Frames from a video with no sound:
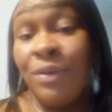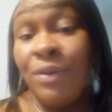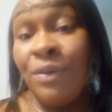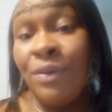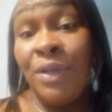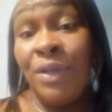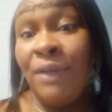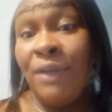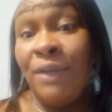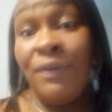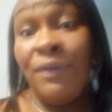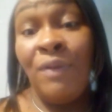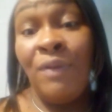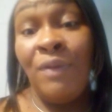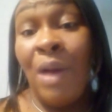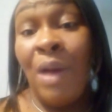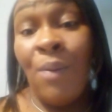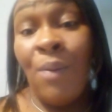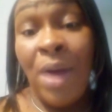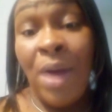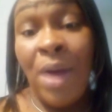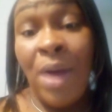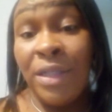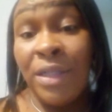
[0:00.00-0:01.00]
Even if you're
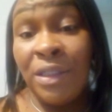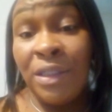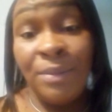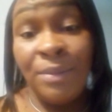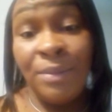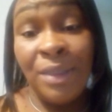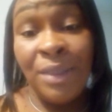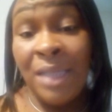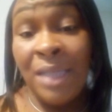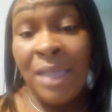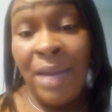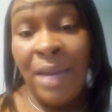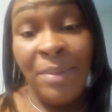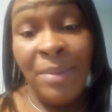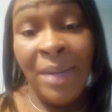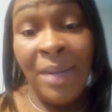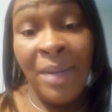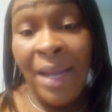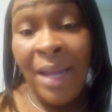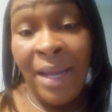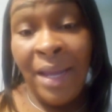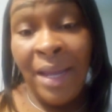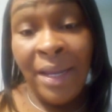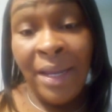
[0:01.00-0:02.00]
not watching them, just let them
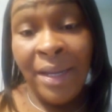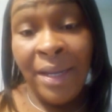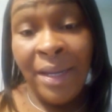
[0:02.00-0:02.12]
play.